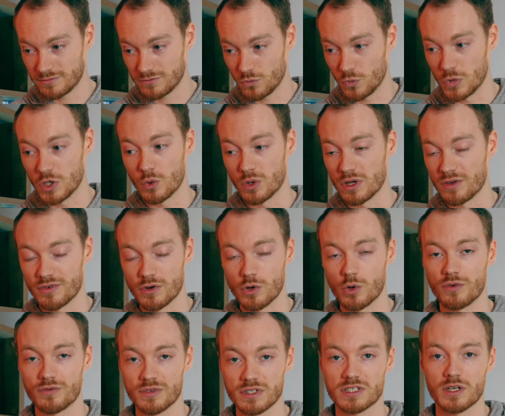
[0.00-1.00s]
we don't even know
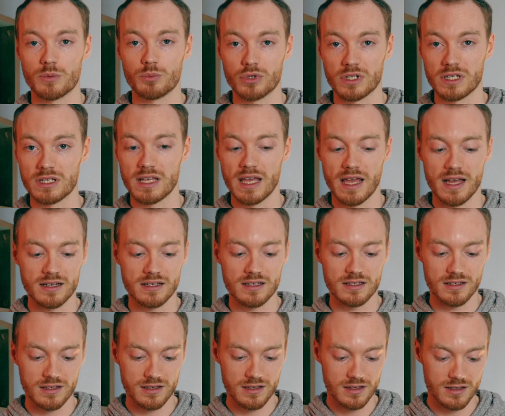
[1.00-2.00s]
if it's completely
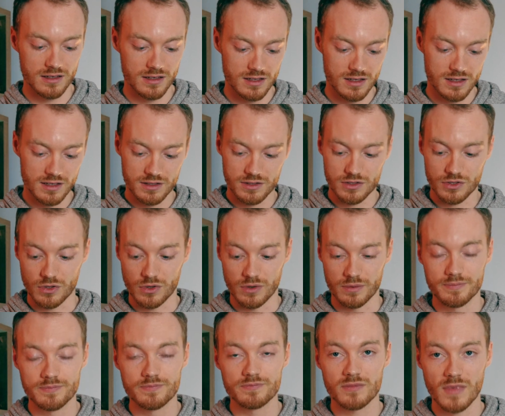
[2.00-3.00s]
ended. So
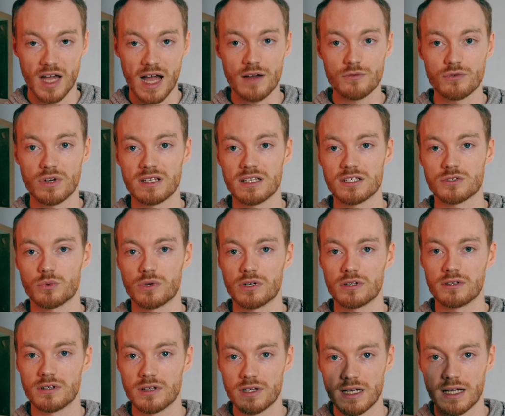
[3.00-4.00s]
I have read this
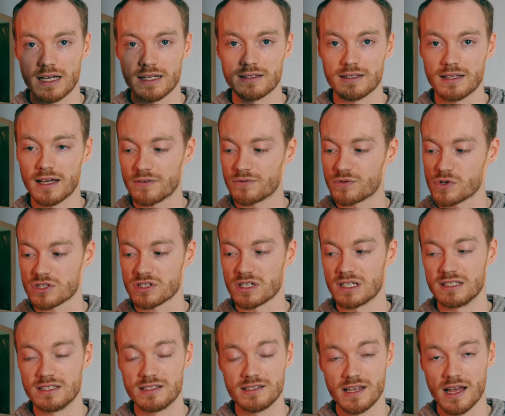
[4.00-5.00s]
one, and that first
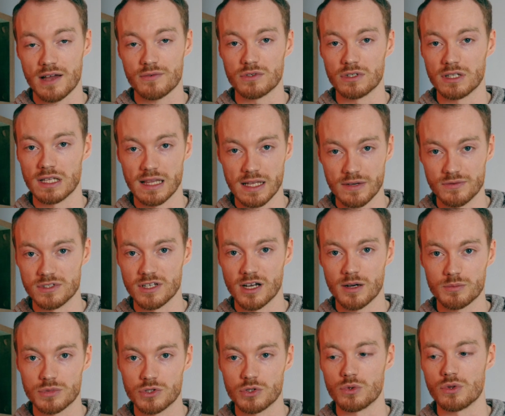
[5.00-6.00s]
line definitely lives
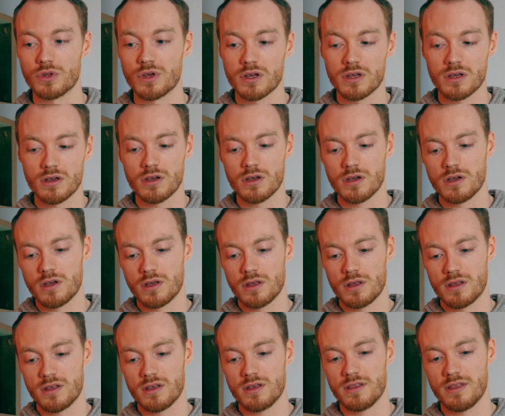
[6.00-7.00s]
up to the
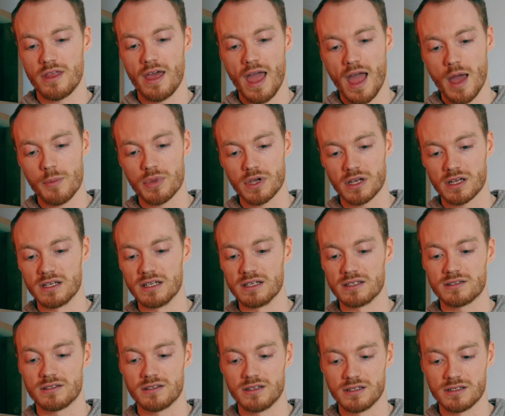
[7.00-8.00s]

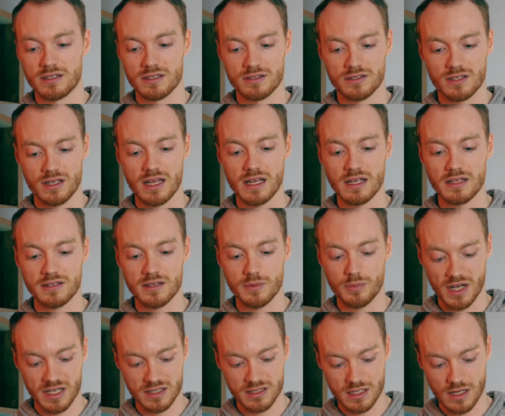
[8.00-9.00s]
epicness that is It
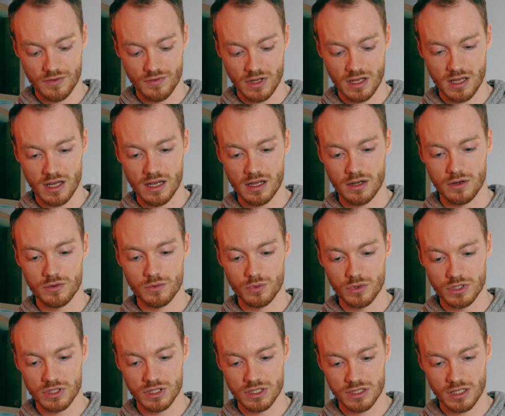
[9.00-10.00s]
by Stephen King,
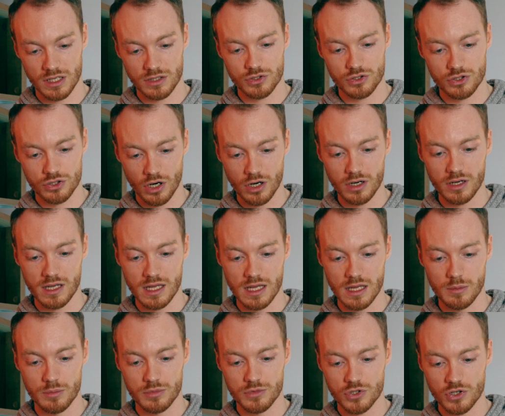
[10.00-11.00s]
which is a
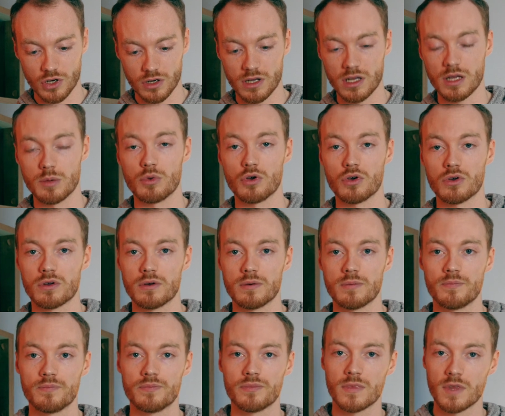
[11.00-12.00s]
chunky, chunky book,
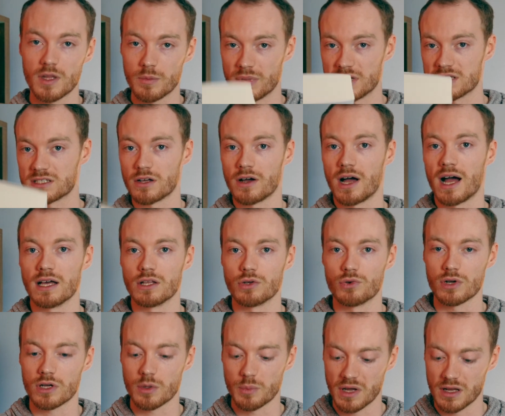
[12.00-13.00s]
but I still highly
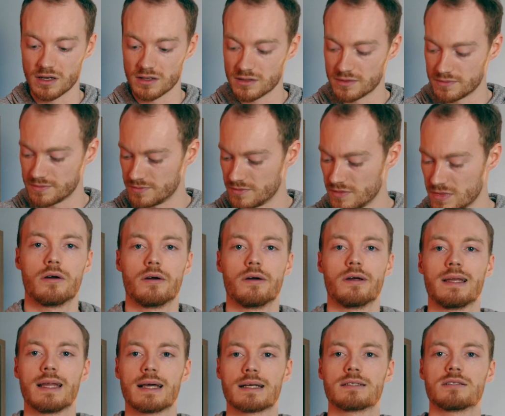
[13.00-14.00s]
recommend.
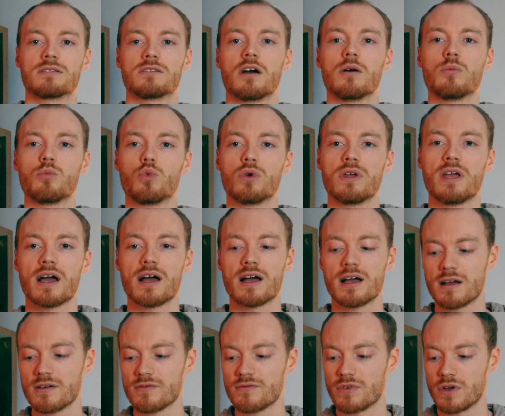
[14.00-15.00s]
Next up we
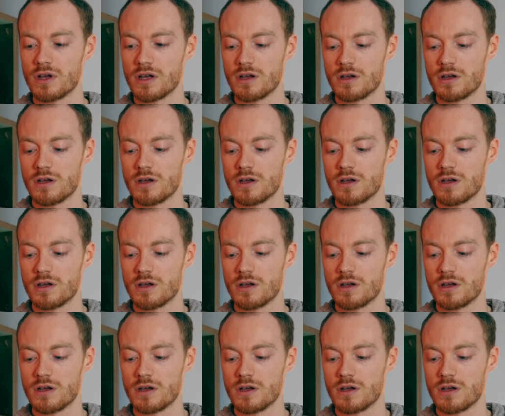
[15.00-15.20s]
have